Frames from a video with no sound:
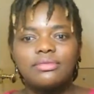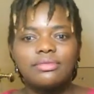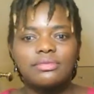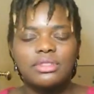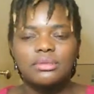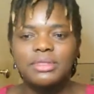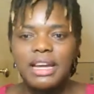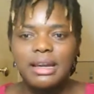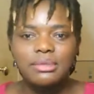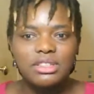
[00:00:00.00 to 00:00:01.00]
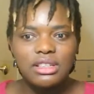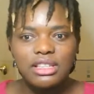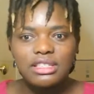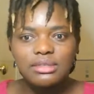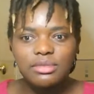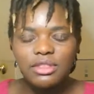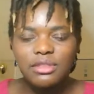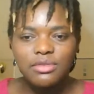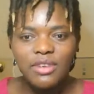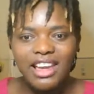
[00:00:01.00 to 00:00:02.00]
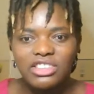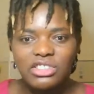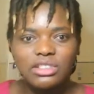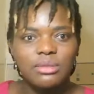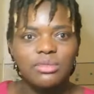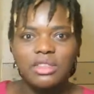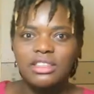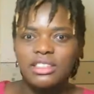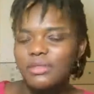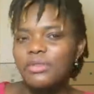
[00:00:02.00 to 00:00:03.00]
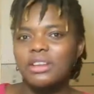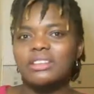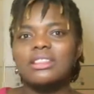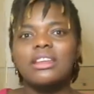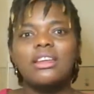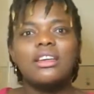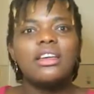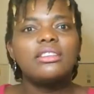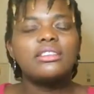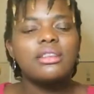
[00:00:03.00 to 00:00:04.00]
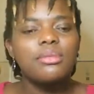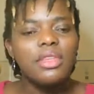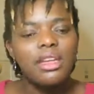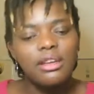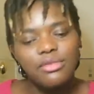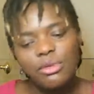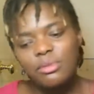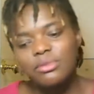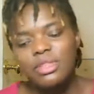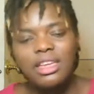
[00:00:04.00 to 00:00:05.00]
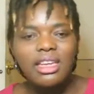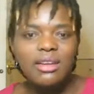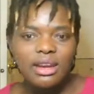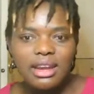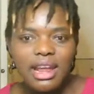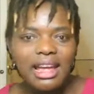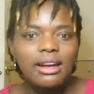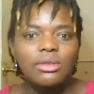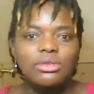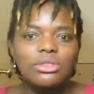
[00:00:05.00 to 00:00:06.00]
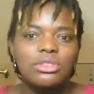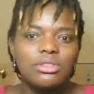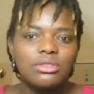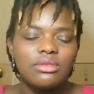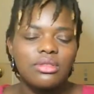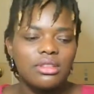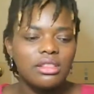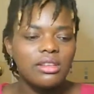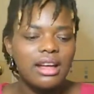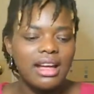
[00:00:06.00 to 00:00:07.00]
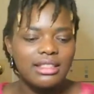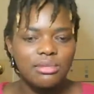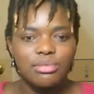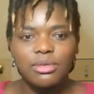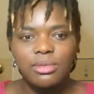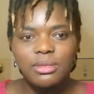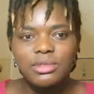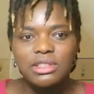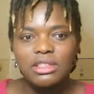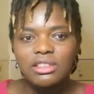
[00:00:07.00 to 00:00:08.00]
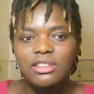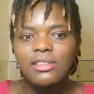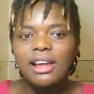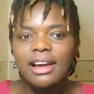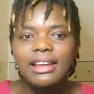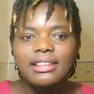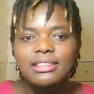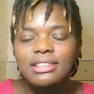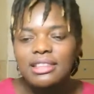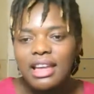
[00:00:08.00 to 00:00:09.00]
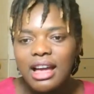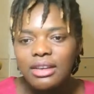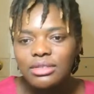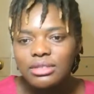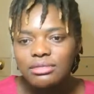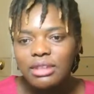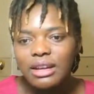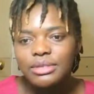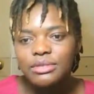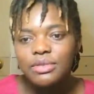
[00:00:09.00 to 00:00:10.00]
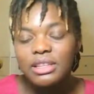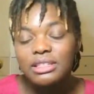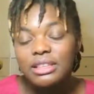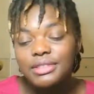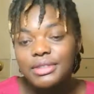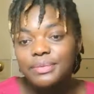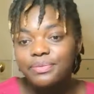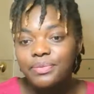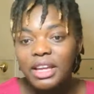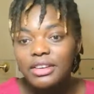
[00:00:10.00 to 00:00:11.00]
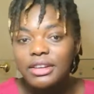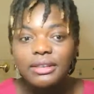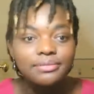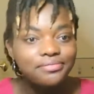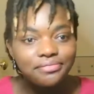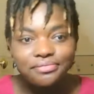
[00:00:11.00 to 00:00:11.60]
sometimes you need something fresh, something different, something from the here and now to look at the problems in a new light and see how to fix it. So I don't know.